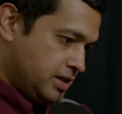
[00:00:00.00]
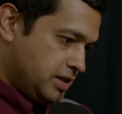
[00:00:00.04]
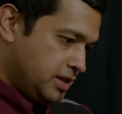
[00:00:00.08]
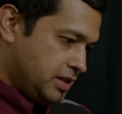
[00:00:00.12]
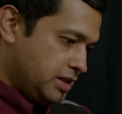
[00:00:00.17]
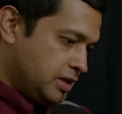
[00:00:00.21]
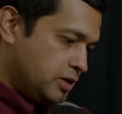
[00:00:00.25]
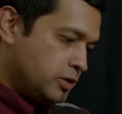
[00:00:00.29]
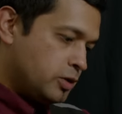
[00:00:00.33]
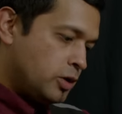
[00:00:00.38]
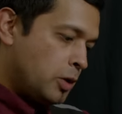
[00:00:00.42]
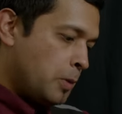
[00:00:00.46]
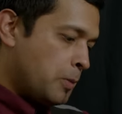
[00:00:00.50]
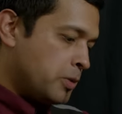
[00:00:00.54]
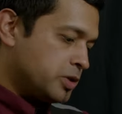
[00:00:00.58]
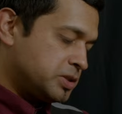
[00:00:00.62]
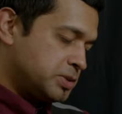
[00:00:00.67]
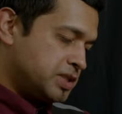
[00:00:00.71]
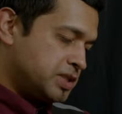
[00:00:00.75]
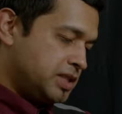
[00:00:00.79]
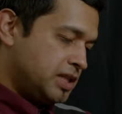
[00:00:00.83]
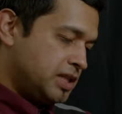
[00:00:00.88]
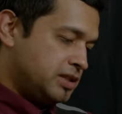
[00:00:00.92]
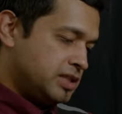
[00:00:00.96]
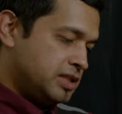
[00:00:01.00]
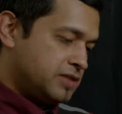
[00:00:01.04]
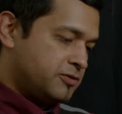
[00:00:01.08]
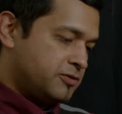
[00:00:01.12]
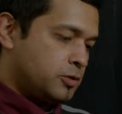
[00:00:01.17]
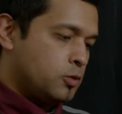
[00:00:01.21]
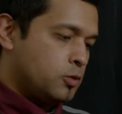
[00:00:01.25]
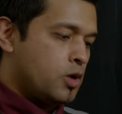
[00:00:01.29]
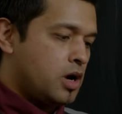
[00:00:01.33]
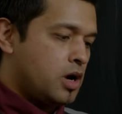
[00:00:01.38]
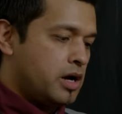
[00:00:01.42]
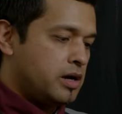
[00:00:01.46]
you'd almost mistake this
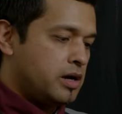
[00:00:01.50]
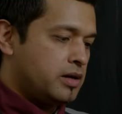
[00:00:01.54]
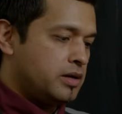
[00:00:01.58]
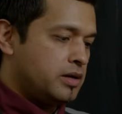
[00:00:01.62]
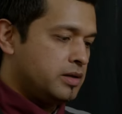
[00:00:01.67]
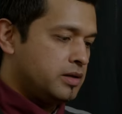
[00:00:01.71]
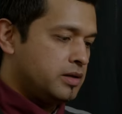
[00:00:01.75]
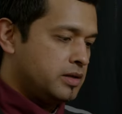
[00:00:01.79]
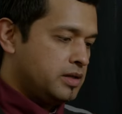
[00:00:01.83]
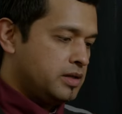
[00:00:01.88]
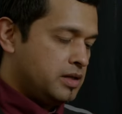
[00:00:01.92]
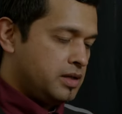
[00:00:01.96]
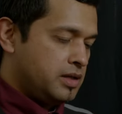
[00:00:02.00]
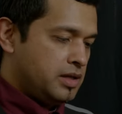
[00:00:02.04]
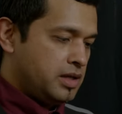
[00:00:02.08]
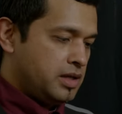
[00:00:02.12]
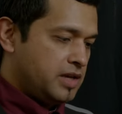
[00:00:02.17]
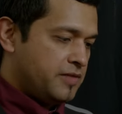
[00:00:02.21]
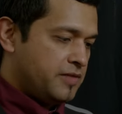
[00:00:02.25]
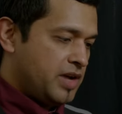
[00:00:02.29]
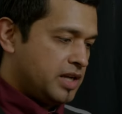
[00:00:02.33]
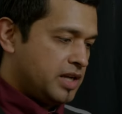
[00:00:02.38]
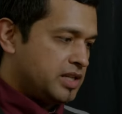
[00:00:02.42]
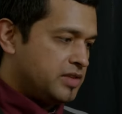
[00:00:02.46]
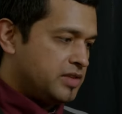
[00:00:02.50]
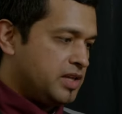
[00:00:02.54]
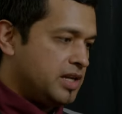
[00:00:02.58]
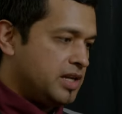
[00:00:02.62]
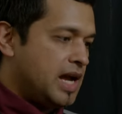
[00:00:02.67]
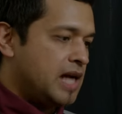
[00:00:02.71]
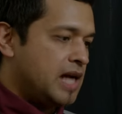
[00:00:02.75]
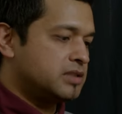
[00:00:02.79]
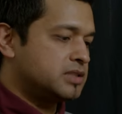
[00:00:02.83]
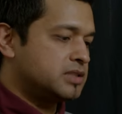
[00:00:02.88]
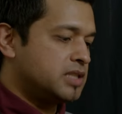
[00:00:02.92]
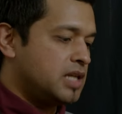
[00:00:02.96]
for water. If I could think
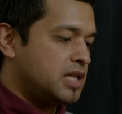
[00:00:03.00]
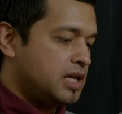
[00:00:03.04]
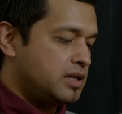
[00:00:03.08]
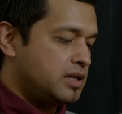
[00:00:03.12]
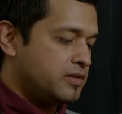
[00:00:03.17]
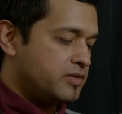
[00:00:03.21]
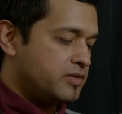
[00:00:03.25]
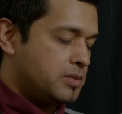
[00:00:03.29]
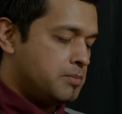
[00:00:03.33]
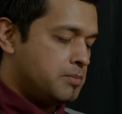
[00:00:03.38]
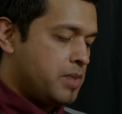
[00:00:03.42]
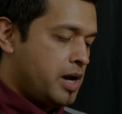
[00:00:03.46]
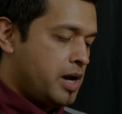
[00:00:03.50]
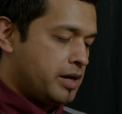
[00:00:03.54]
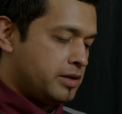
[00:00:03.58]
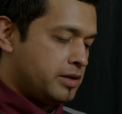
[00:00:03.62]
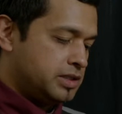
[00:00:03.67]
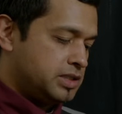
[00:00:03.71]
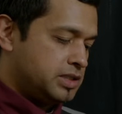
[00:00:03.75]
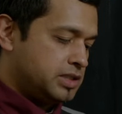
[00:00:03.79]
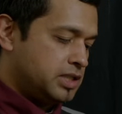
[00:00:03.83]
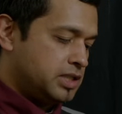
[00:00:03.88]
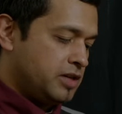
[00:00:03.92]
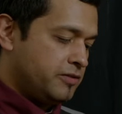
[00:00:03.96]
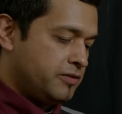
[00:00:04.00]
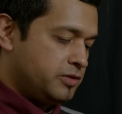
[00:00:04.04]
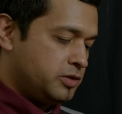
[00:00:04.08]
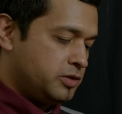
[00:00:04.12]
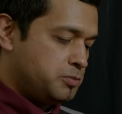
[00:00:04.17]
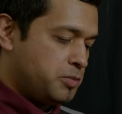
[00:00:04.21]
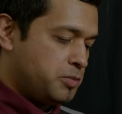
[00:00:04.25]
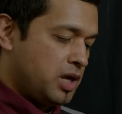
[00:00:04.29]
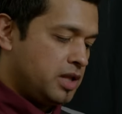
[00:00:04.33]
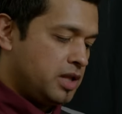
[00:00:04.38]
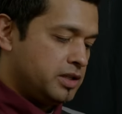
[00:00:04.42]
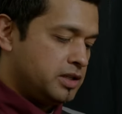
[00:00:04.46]
outside of the bottle itself, you
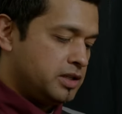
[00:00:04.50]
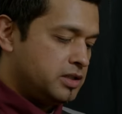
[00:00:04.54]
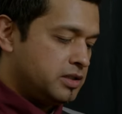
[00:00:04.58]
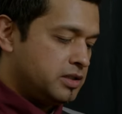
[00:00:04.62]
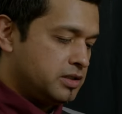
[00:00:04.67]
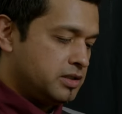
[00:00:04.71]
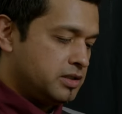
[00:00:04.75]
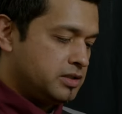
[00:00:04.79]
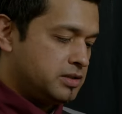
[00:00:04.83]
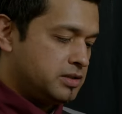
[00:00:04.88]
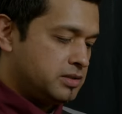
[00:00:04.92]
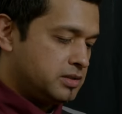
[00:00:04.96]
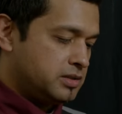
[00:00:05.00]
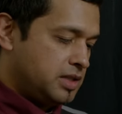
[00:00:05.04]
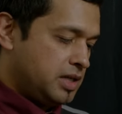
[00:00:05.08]
probably could.